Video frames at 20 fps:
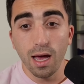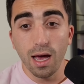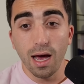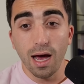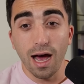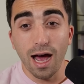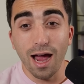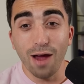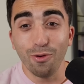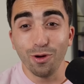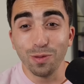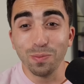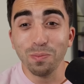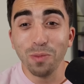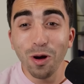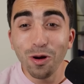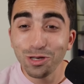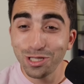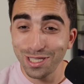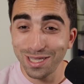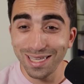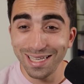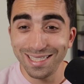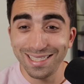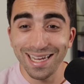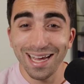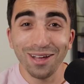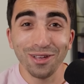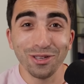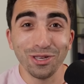I would mostly
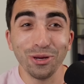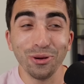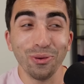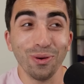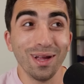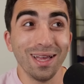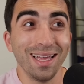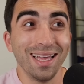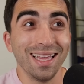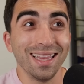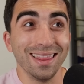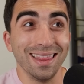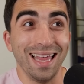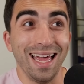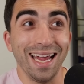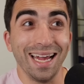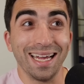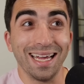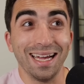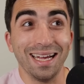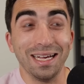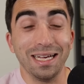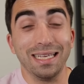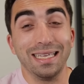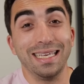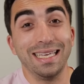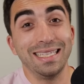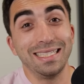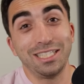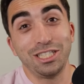tell you, like,
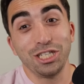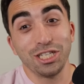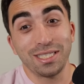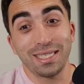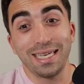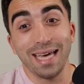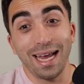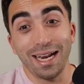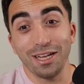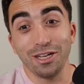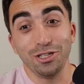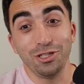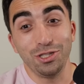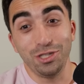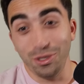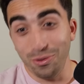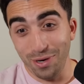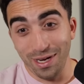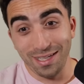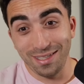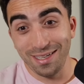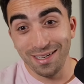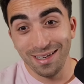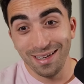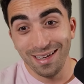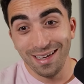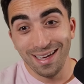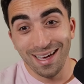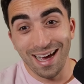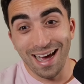he's just got to do it.
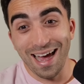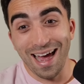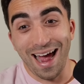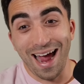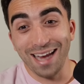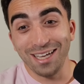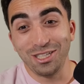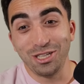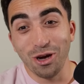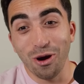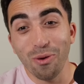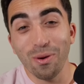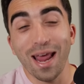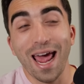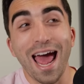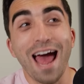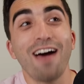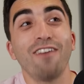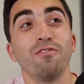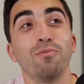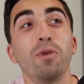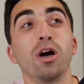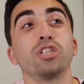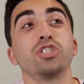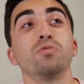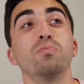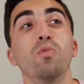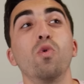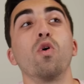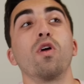I don't have much
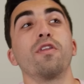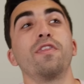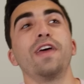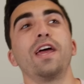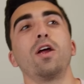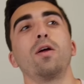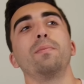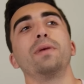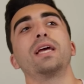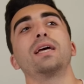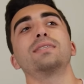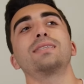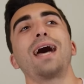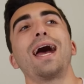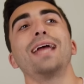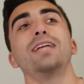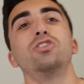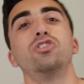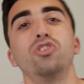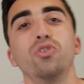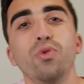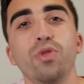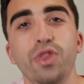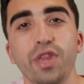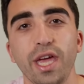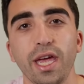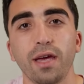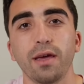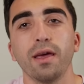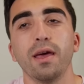more there because I do
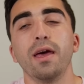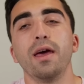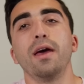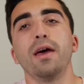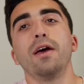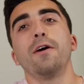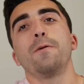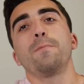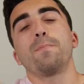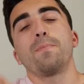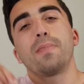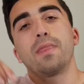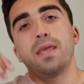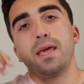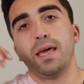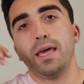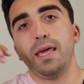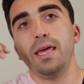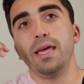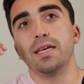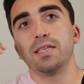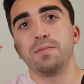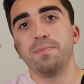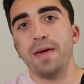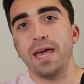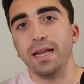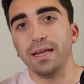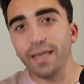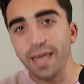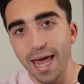think he has
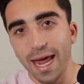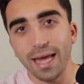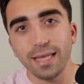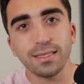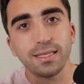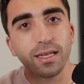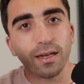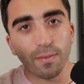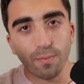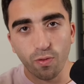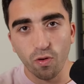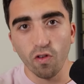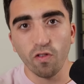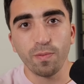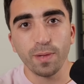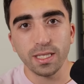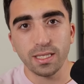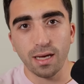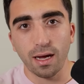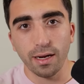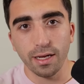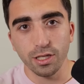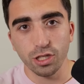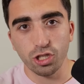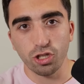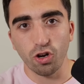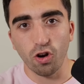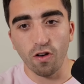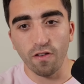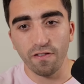made gains and improvements on his
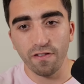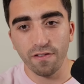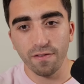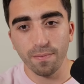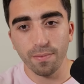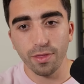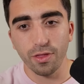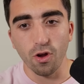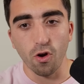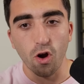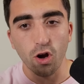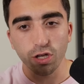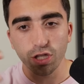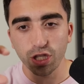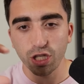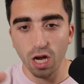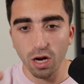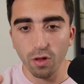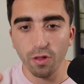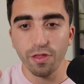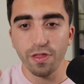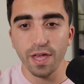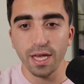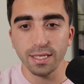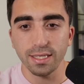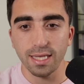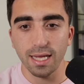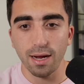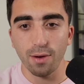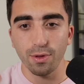serve. There are subtle things
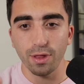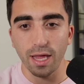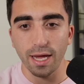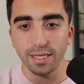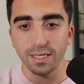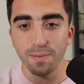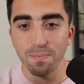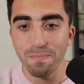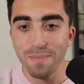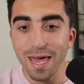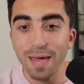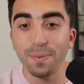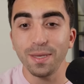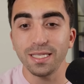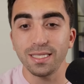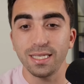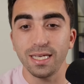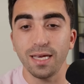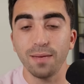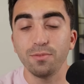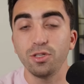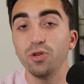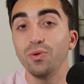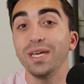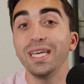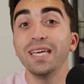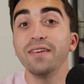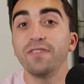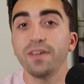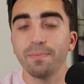that I would like to maybe see him do
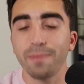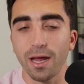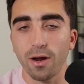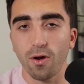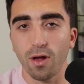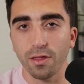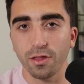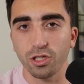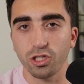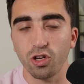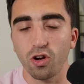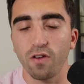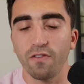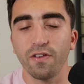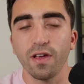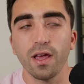even better on the serve.